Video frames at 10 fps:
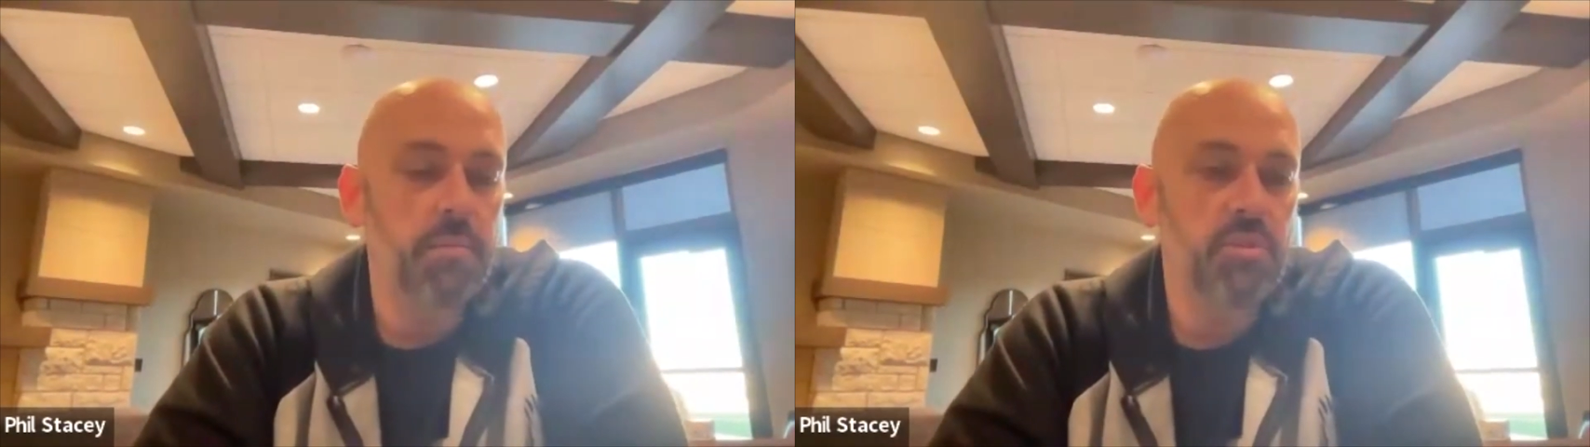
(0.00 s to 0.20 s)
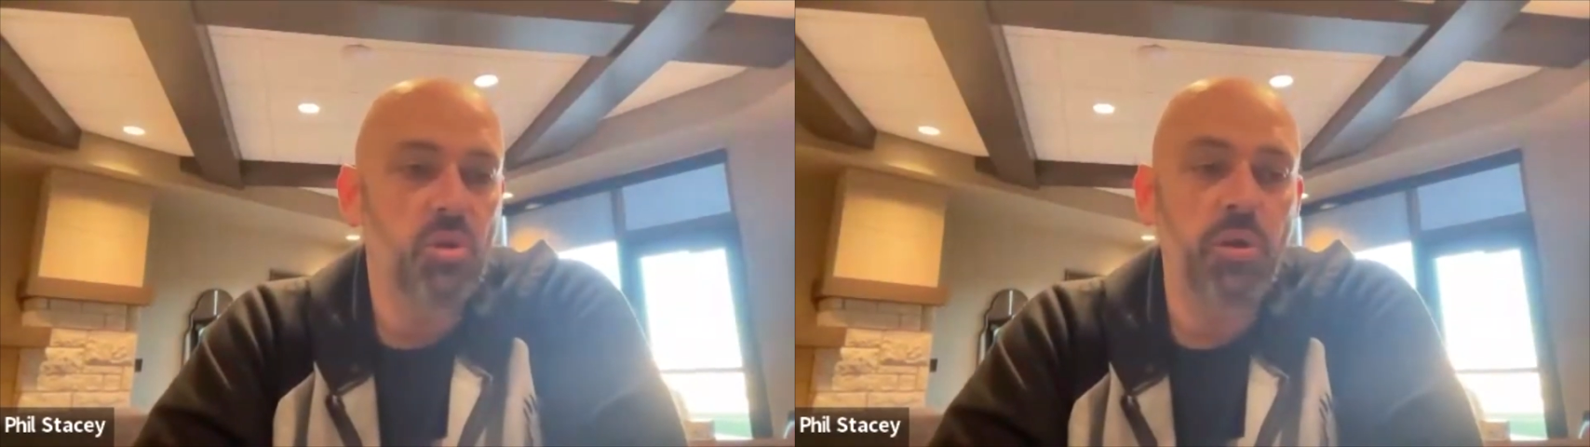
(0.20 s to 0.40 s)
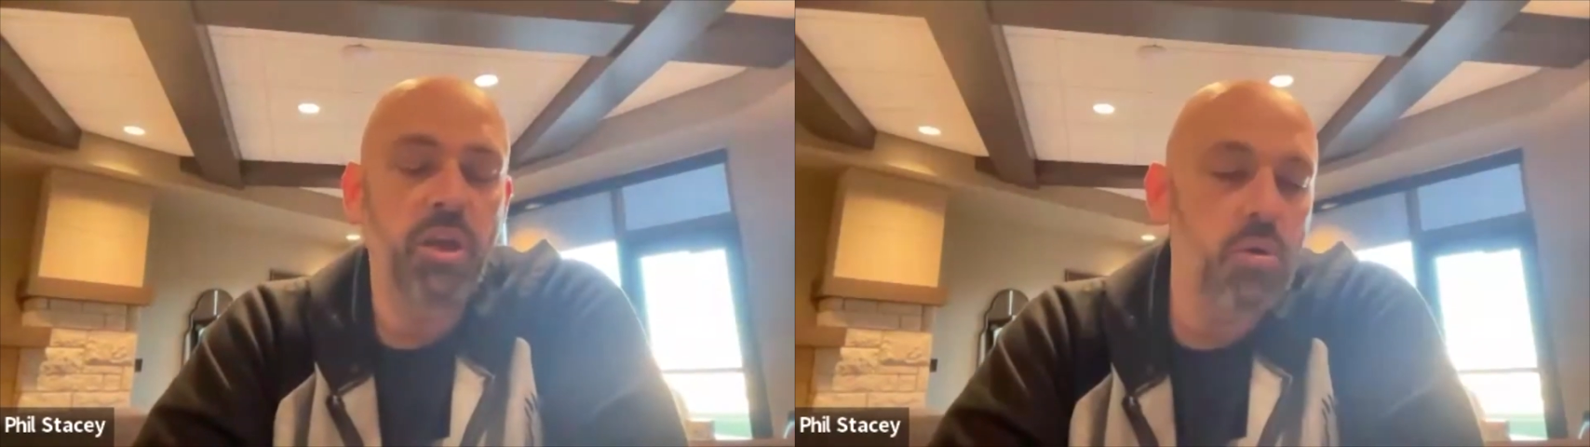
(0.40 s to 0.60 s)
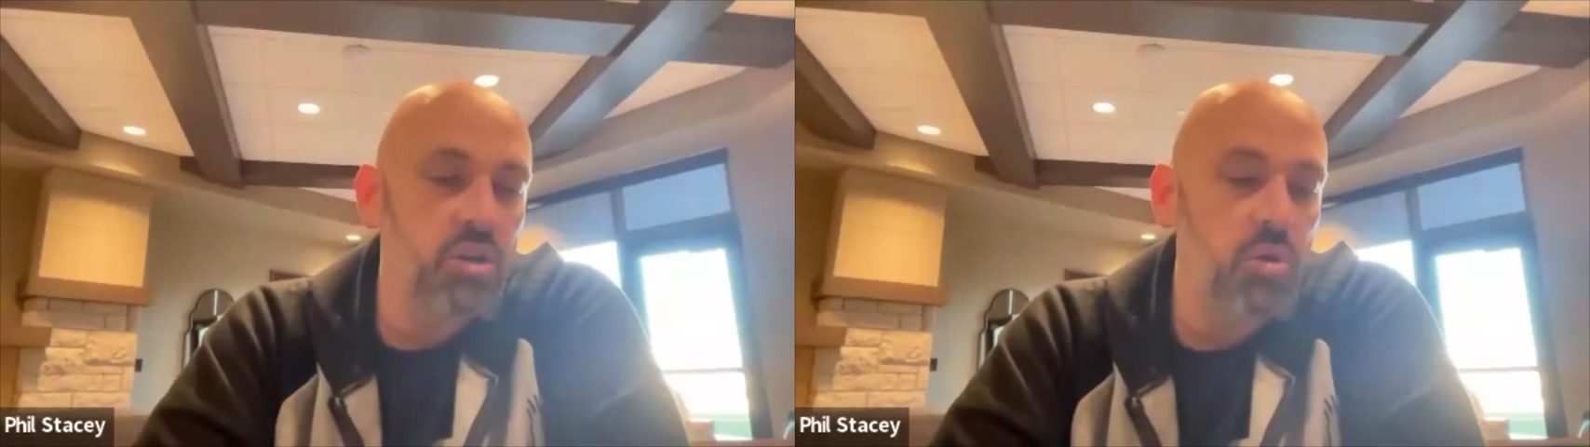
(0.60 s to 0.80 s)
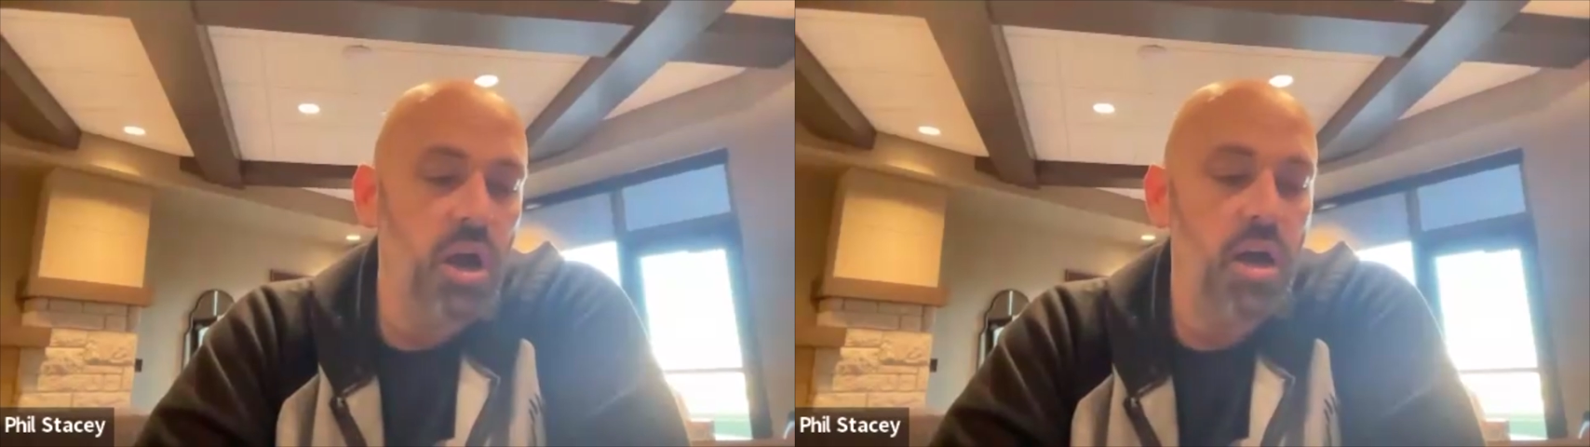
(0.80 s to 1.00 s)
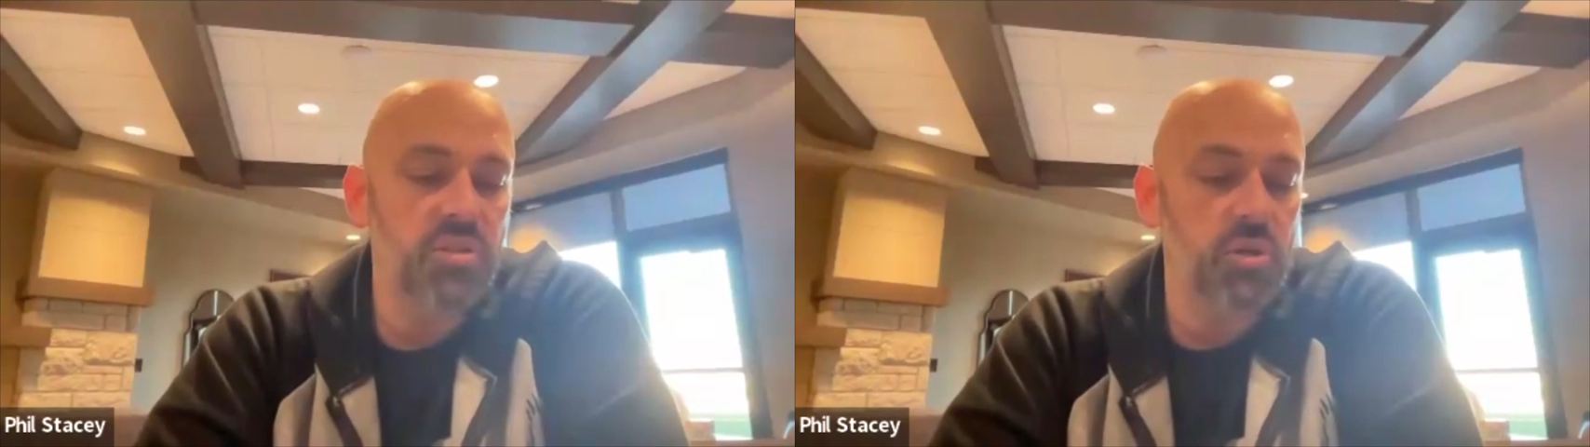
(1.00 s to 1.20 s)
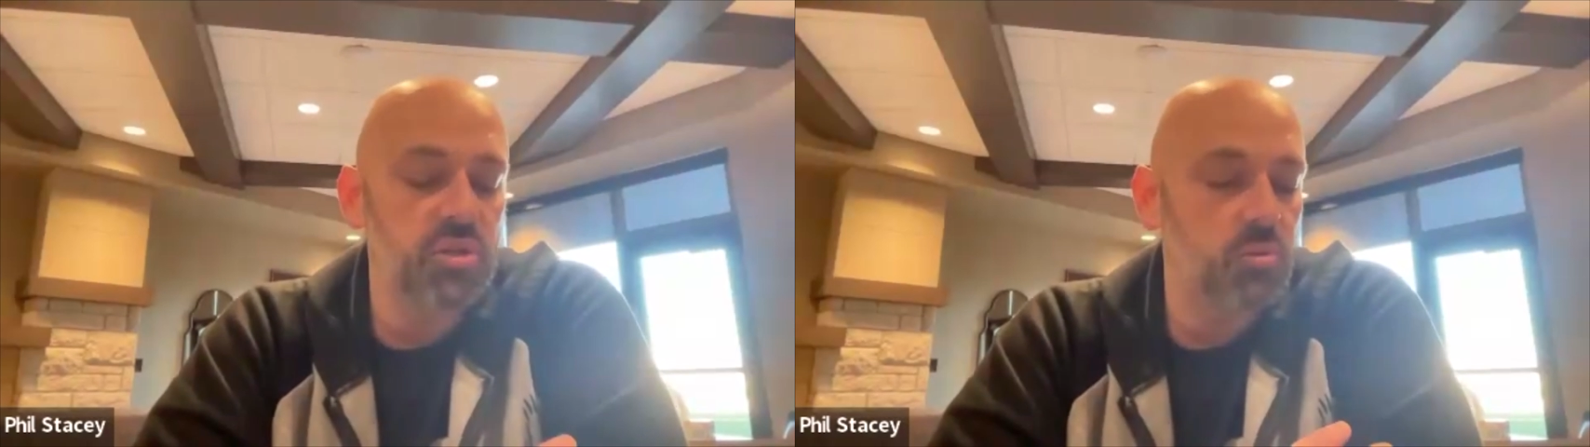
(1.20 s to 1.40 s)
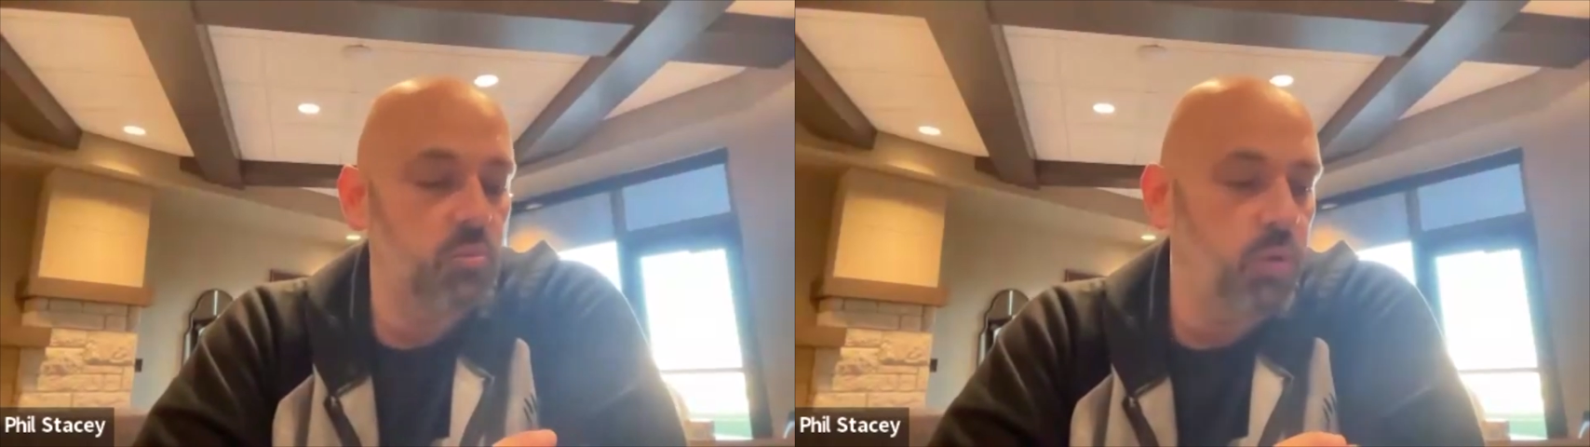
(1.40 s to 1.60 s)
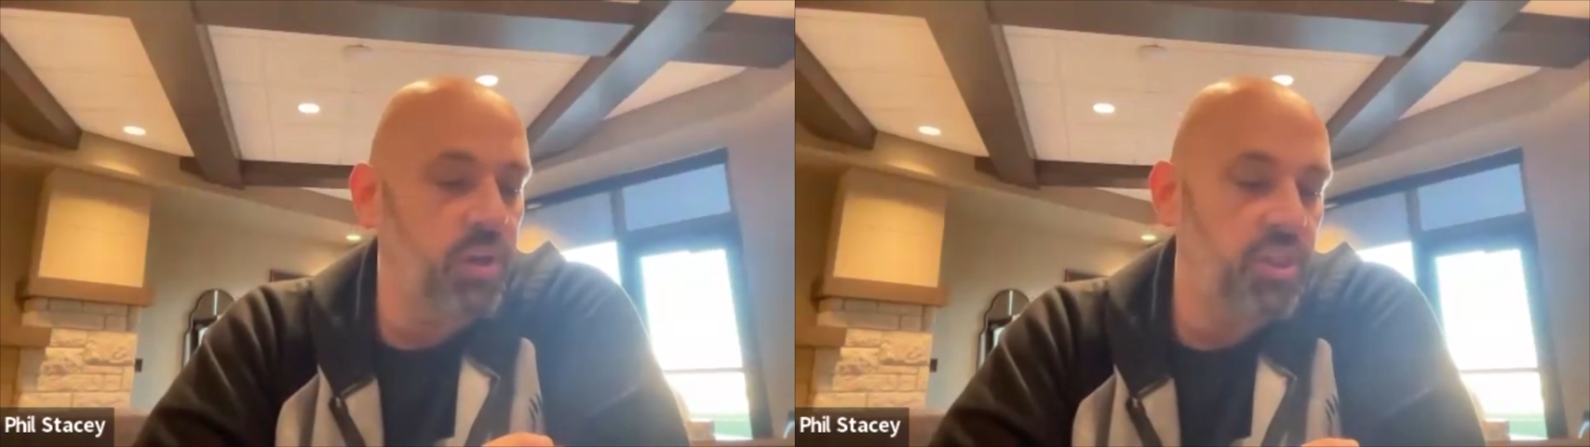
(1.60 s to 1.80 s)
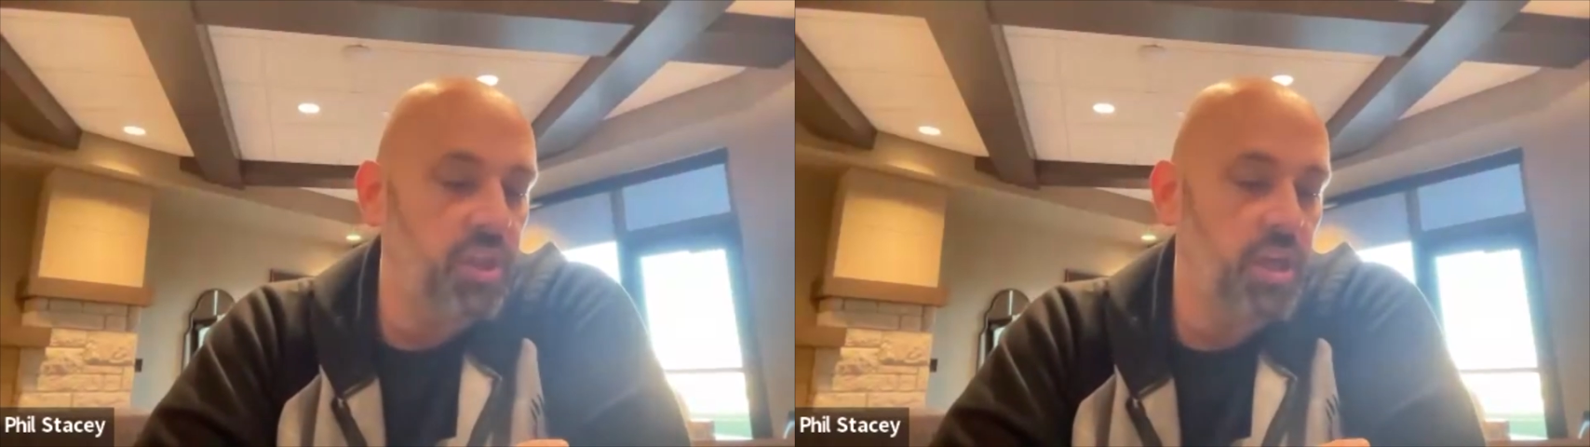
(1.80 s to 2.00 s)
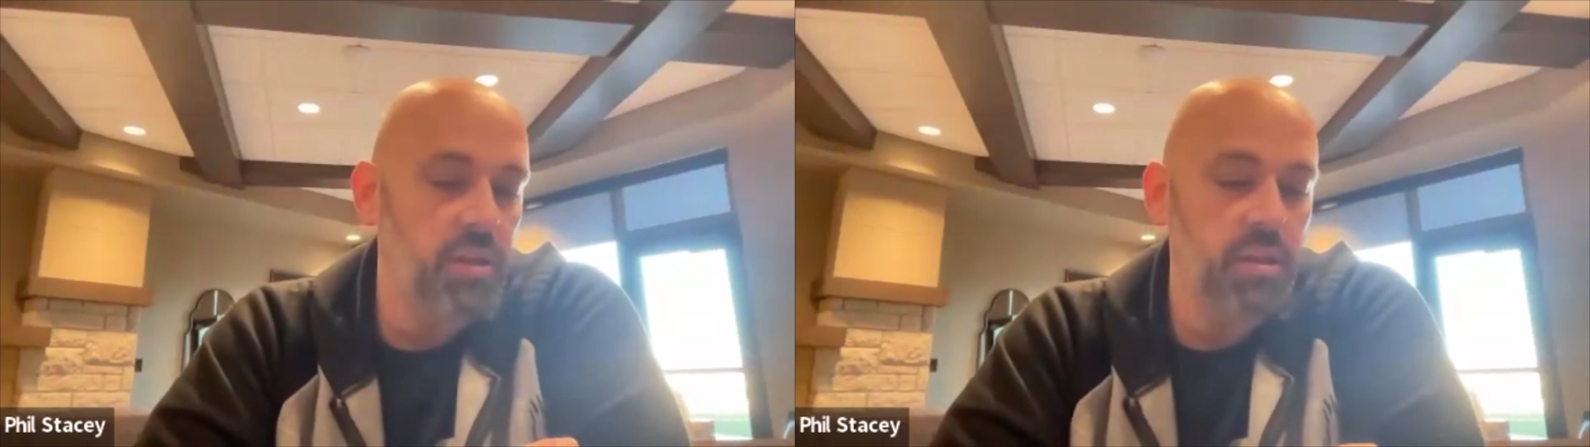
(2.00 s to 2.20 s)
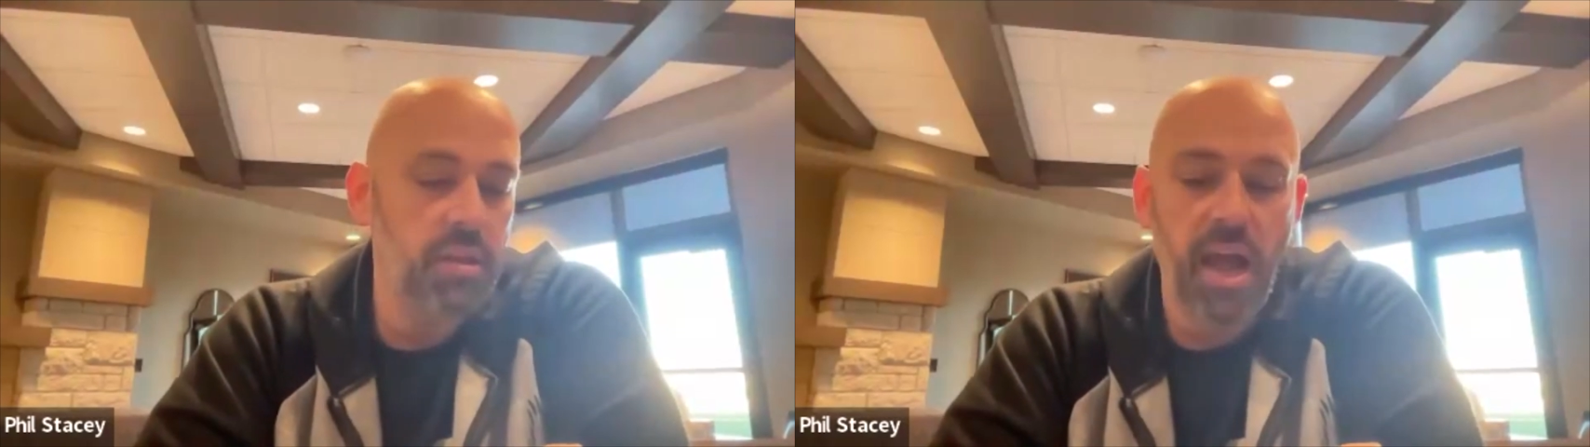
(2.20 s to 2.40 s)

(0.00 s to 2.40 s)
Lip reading: So we go in to do concerts with the